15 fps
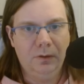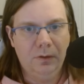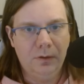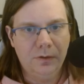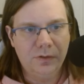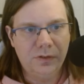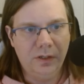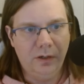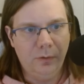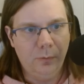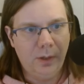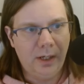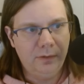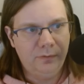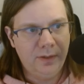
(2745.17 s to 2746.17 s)
So
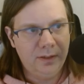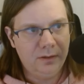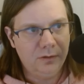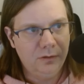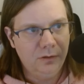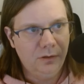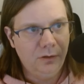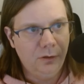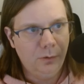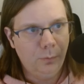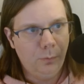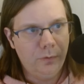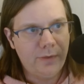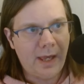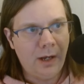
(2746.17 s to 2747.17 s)
I think
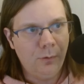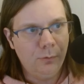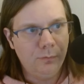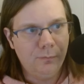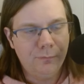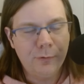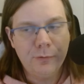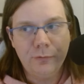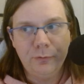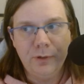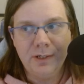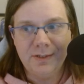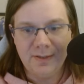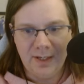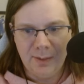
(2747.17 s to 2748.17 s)
without further
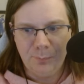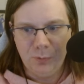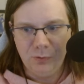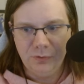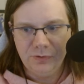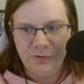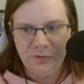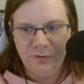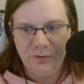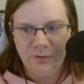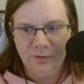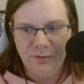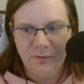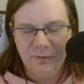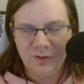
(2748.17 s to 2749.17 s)
examples,
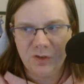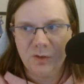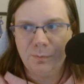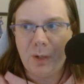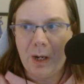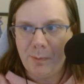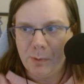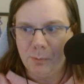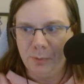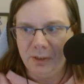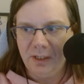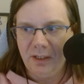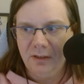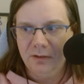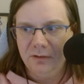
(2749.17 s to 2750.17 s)
this is
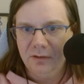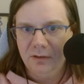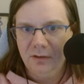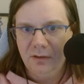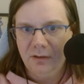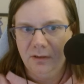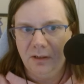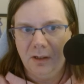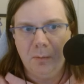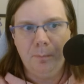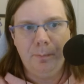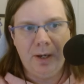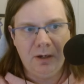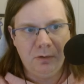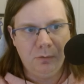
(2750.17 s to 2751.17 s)
probably
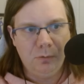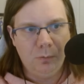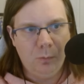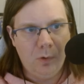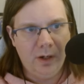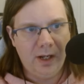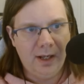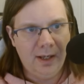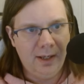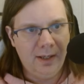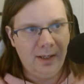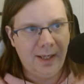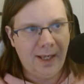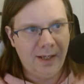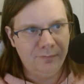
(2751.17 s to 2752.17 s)
about what
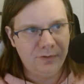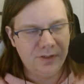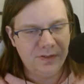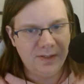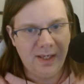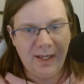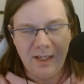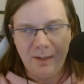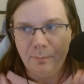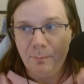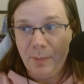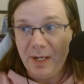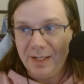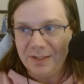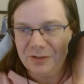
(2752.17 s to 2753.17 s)
I have to say,
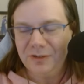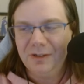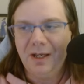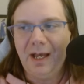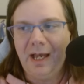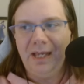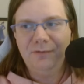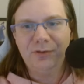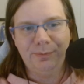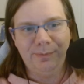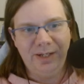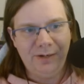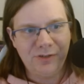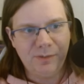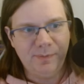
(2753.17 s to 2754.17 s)
but I have some
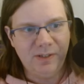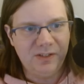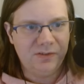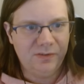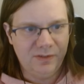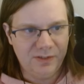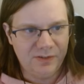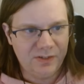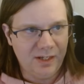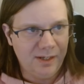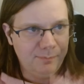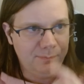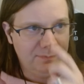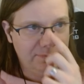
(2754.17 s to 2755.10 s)
announcements this time.